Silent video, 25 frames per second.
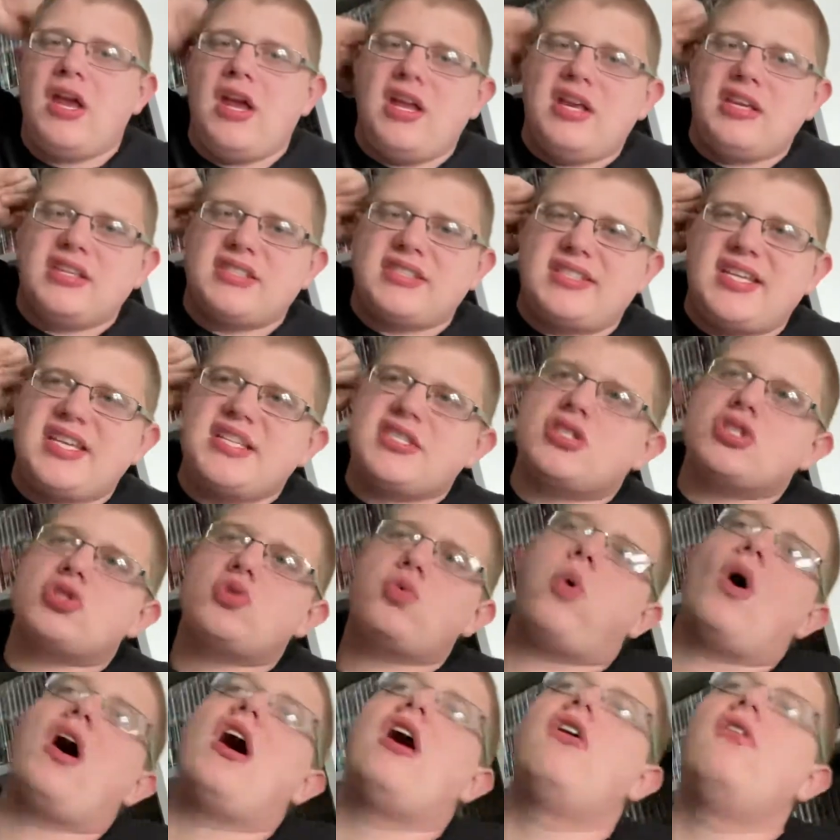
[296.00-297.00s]
Season
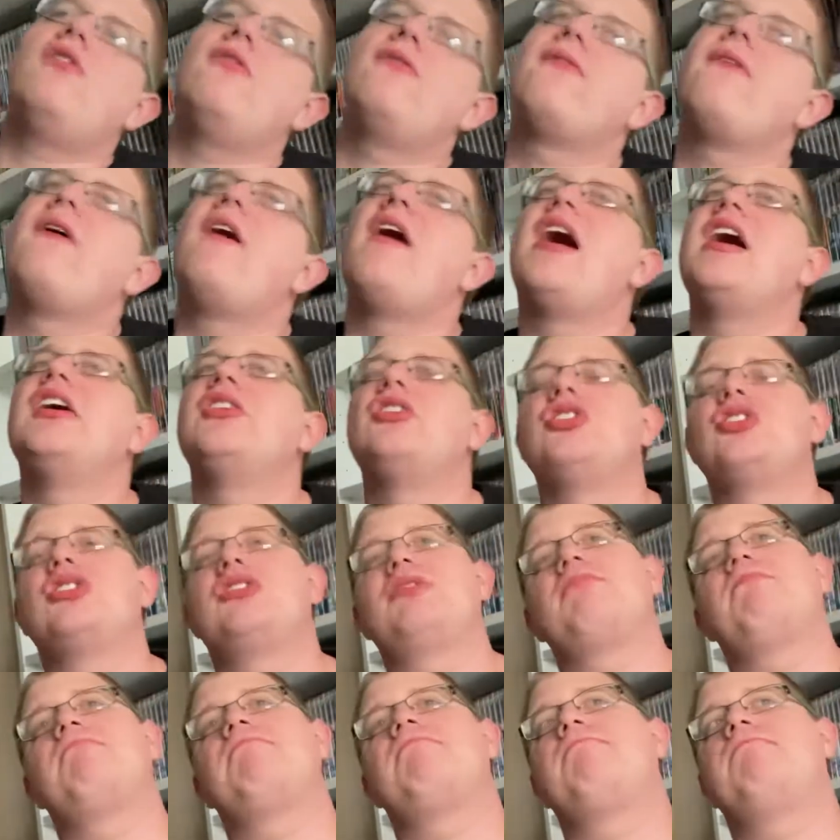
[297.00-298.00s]
12, I just
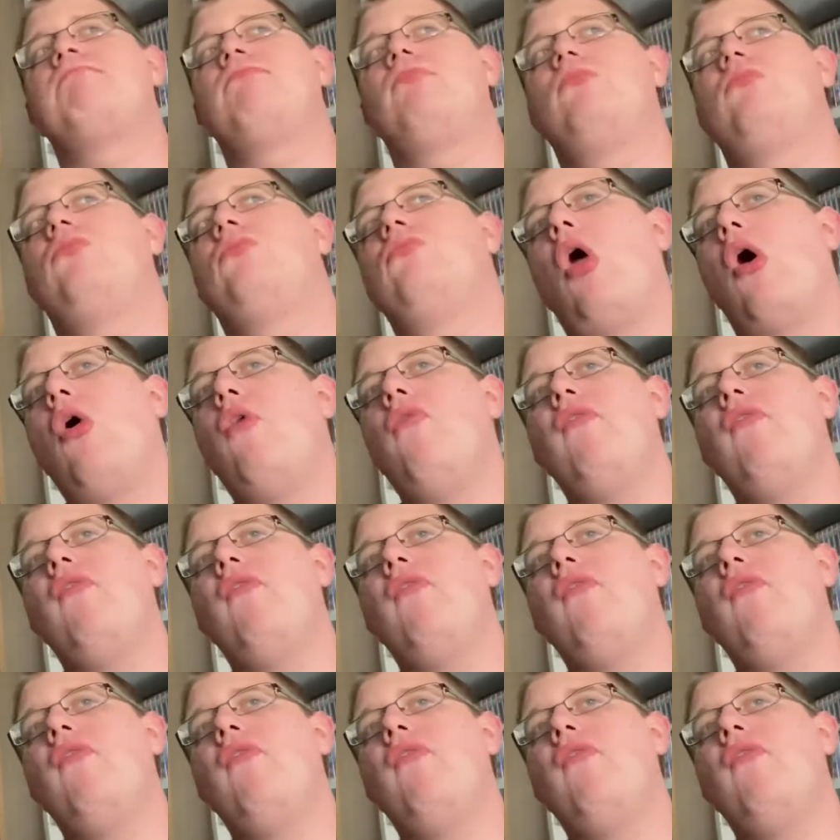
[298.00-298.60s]
don't